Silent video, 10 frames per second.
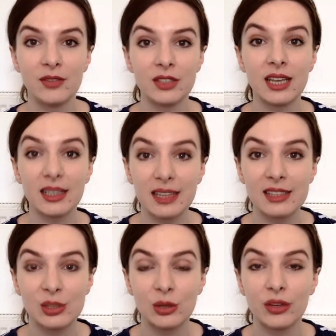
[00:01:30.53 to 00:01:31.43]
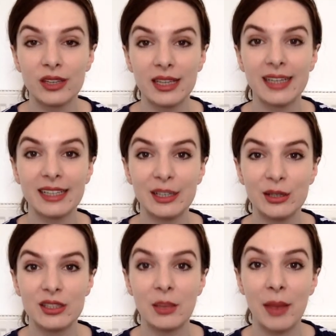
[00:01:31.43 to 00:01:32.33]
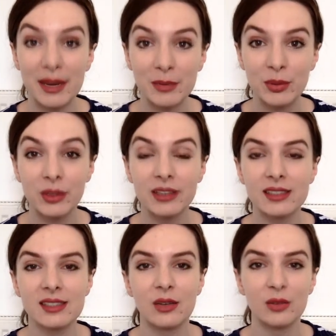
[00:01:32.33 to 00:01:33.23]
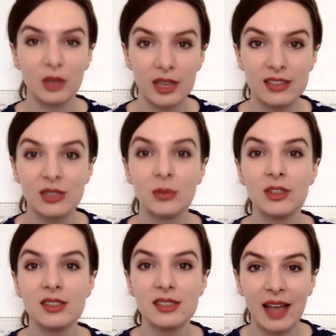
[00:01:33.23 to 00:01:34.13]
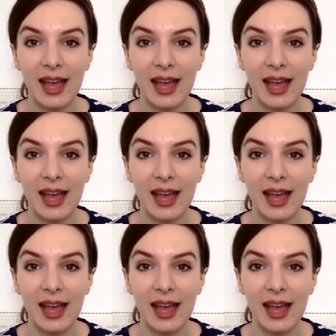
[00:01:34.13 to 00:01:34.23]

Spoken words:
If you tell that story that includes the pain points of your customers